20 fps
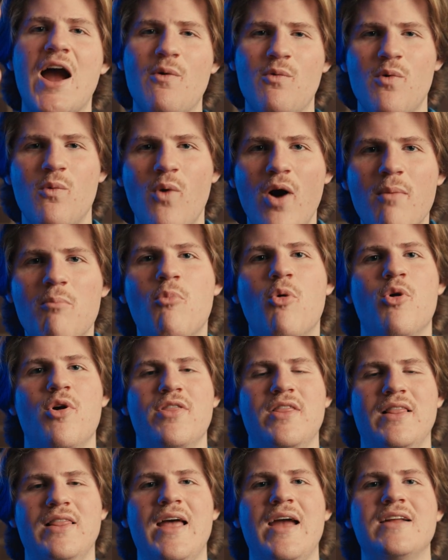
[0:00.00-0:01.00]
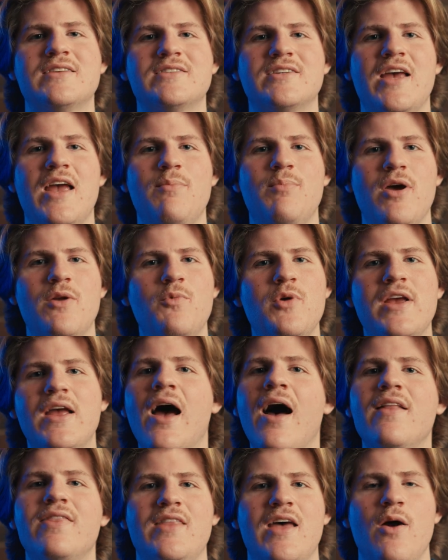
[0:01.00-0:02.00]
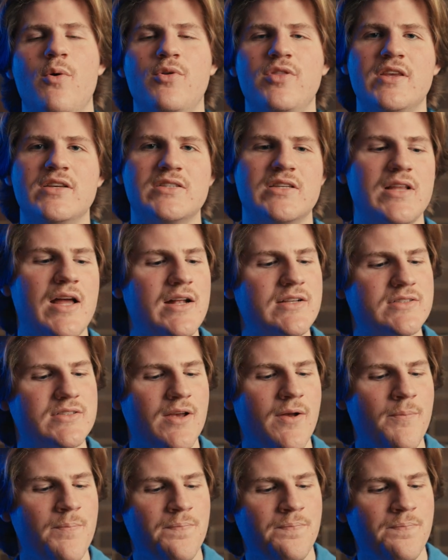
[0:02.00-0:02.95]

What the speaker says: We want more of the landscape, and we got that with this lens.